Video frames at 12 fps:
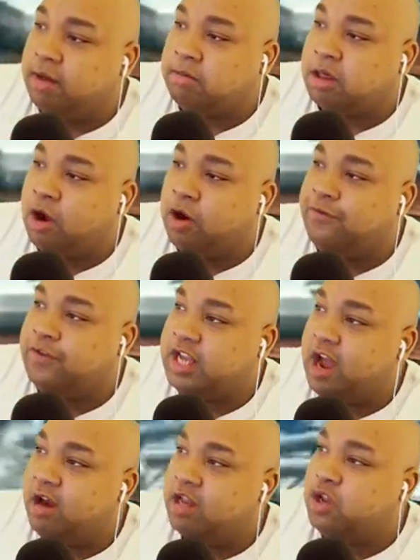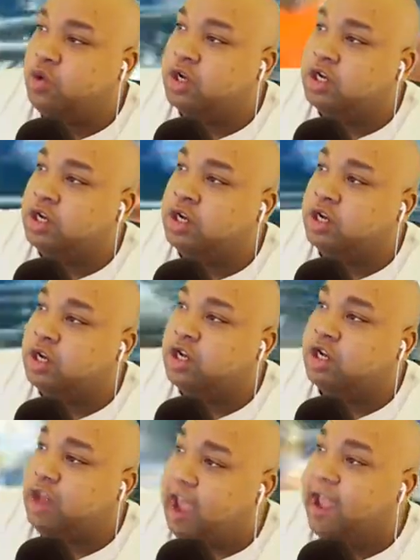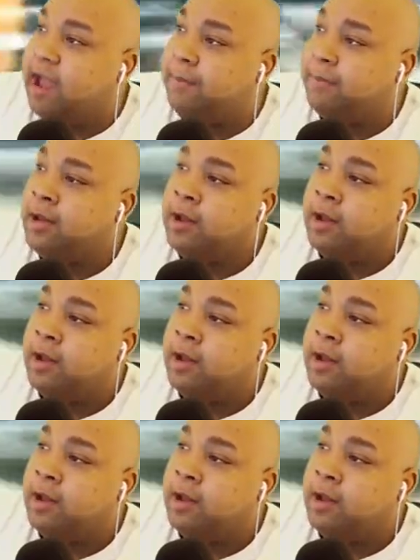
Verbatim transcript: I'm sorry for doubting you. Uh, uh, dab.